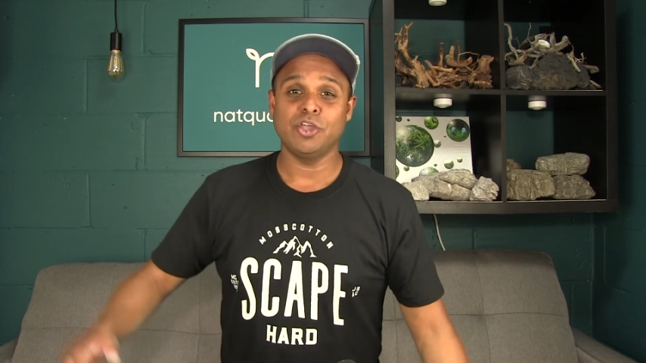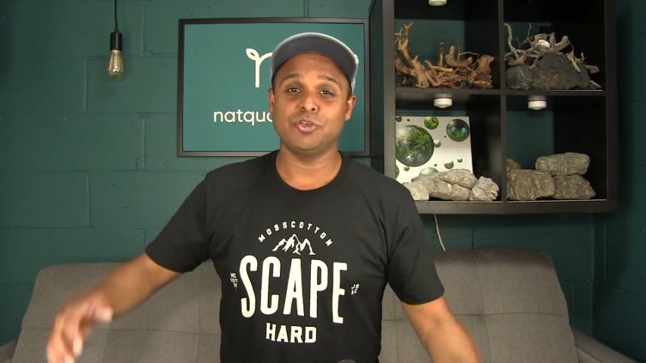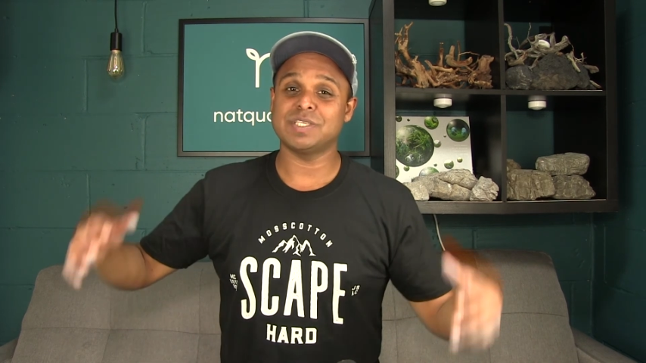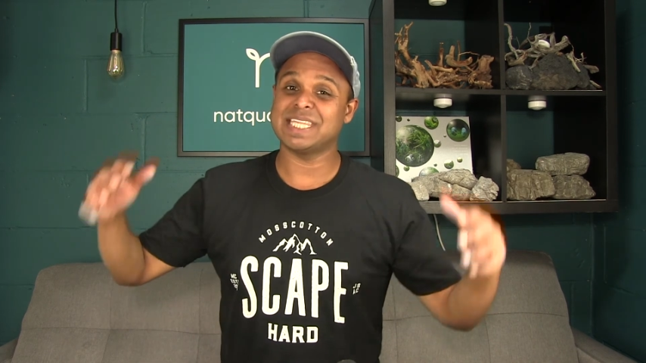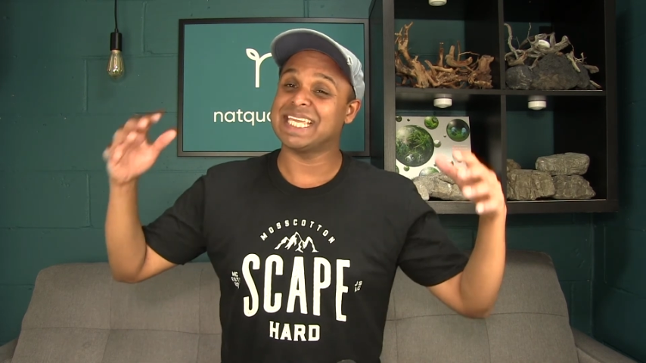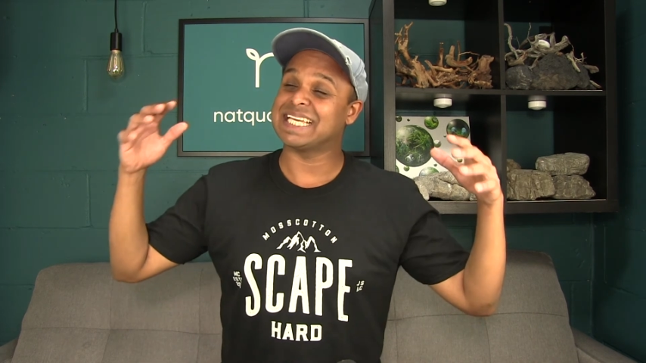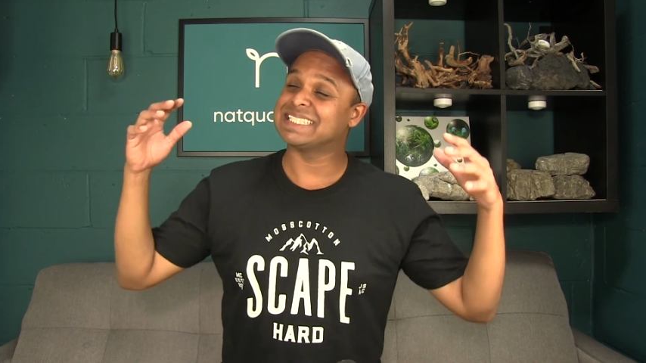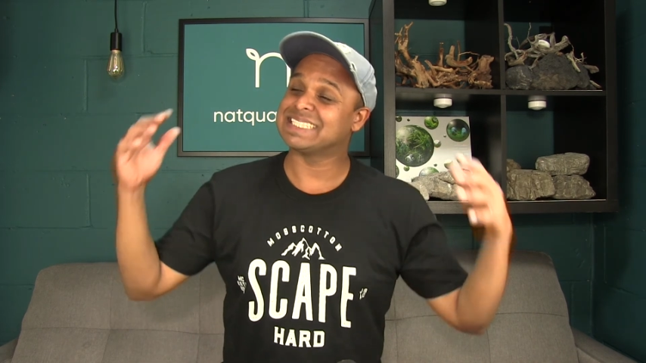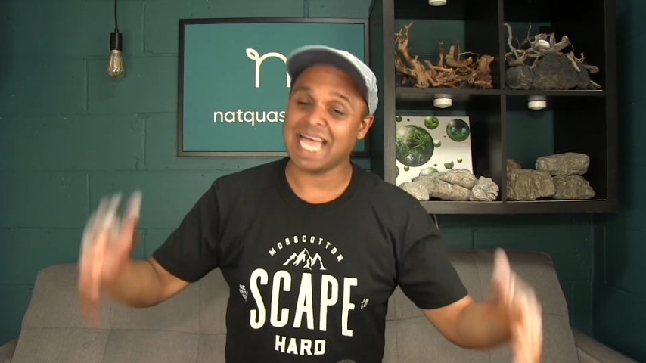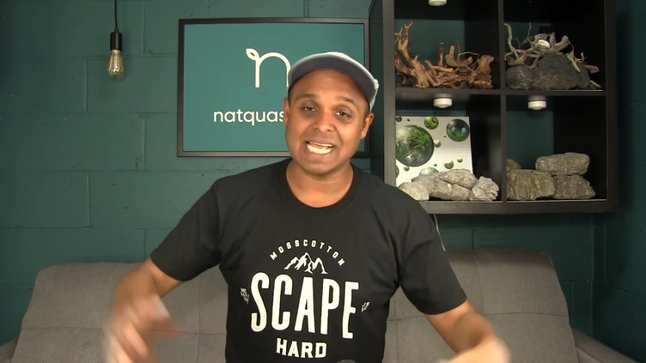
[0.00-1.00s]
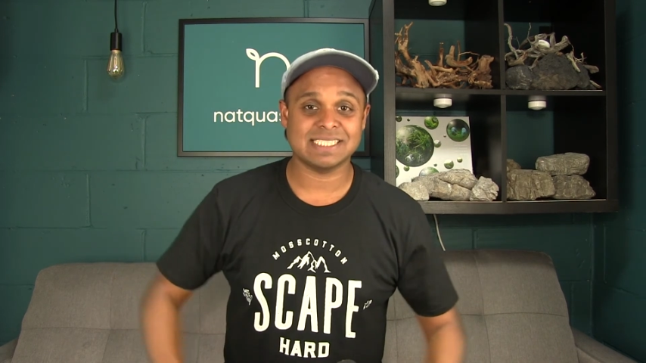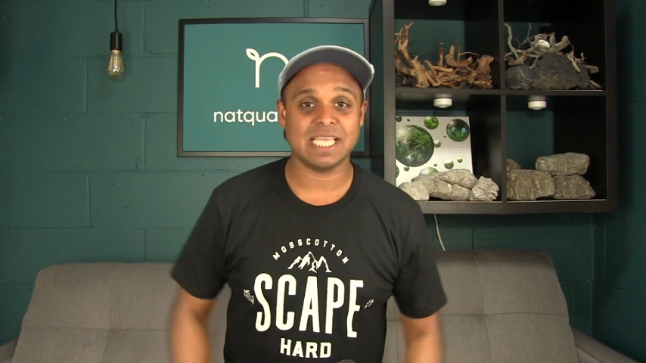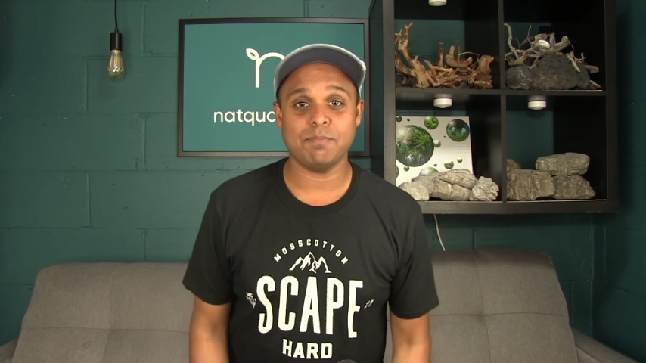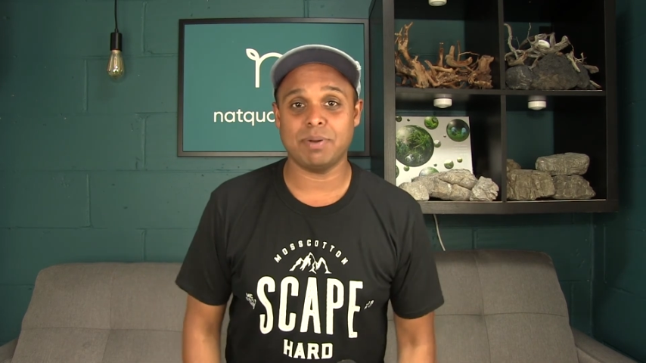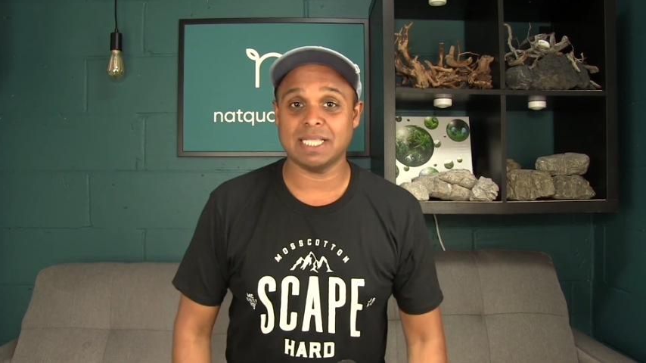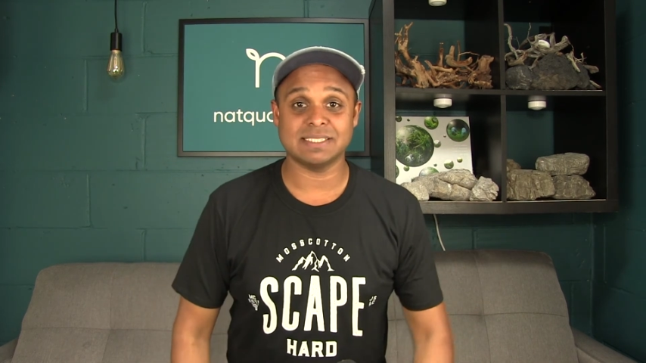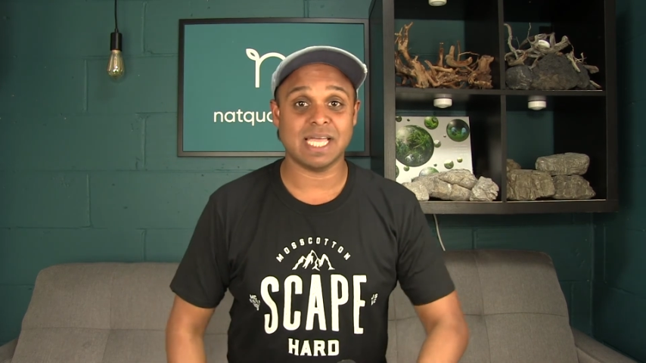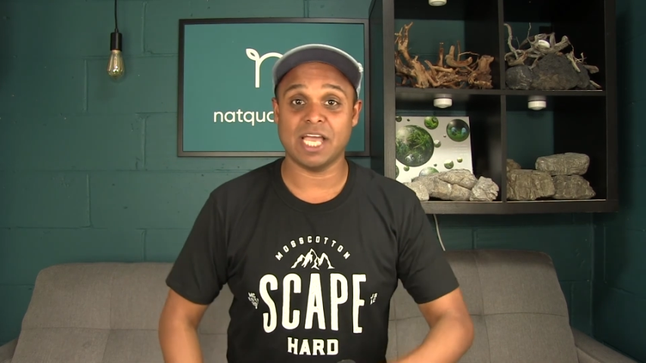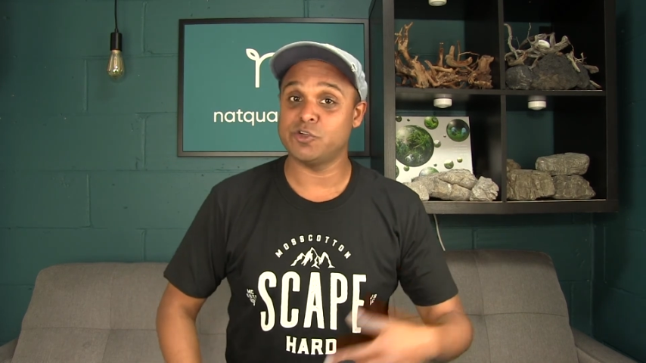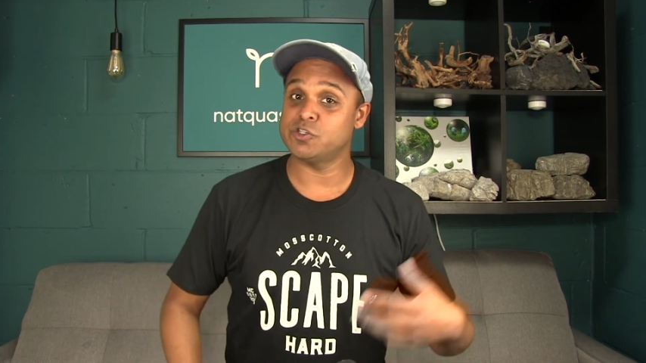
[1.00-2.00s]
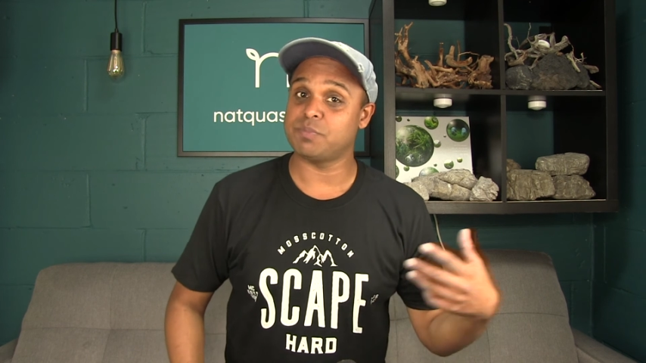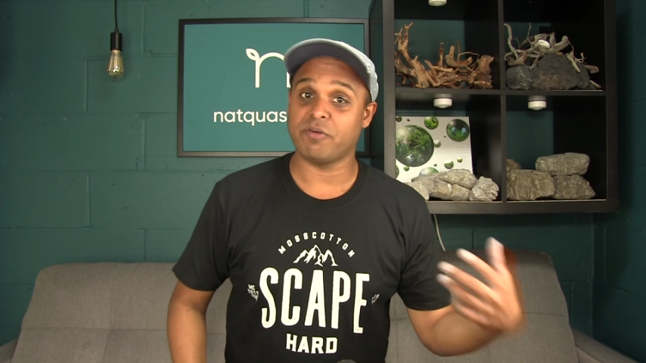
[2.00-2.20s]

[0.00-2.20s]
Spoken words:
using the exact same plants that I used